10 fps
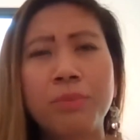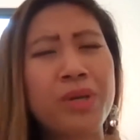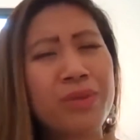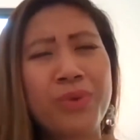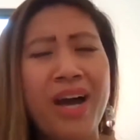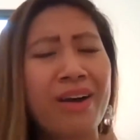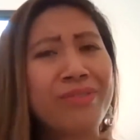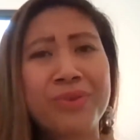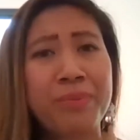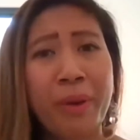But we have
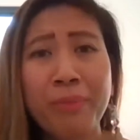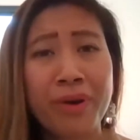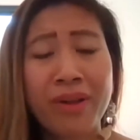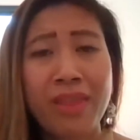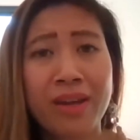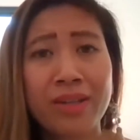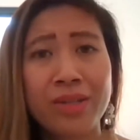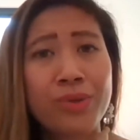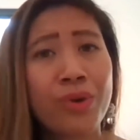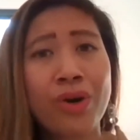to remember
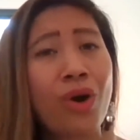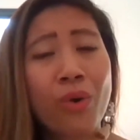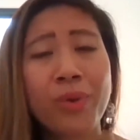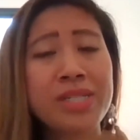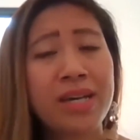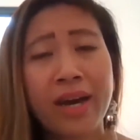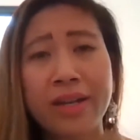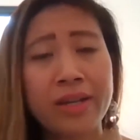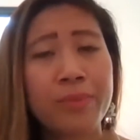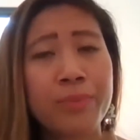that you are always
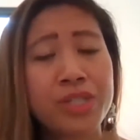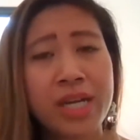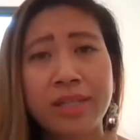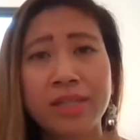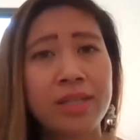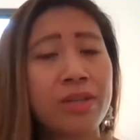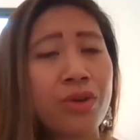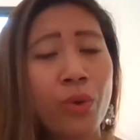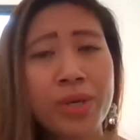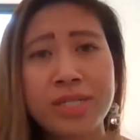guided and protected, and
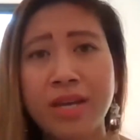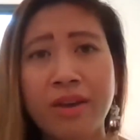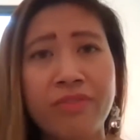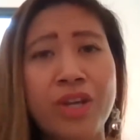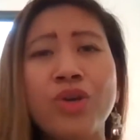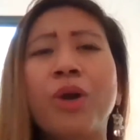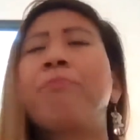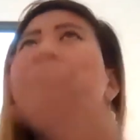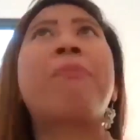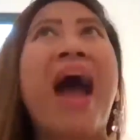you're always safe, and
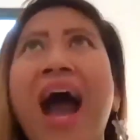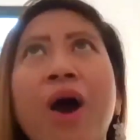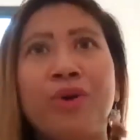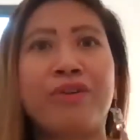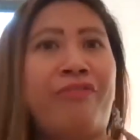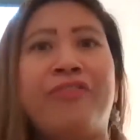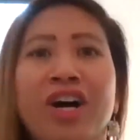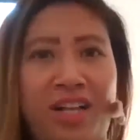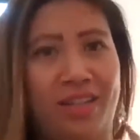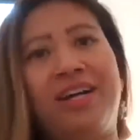you're
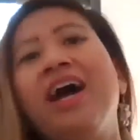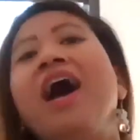powerful